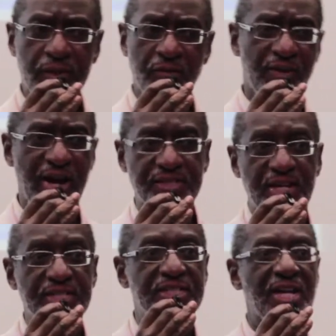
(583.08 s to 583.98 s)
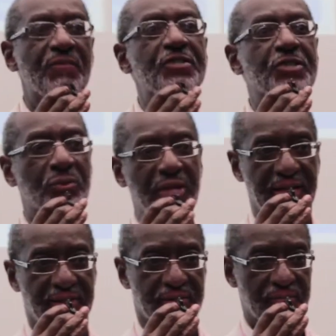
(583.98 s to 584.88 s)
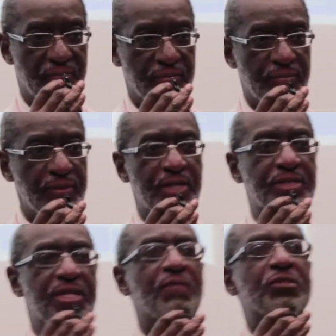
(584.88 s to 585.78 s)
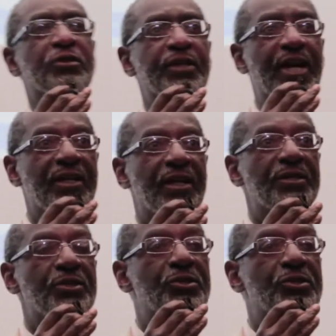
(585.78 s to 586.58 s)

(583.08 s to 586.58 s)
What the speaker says: realize it's never too late. It's never too late to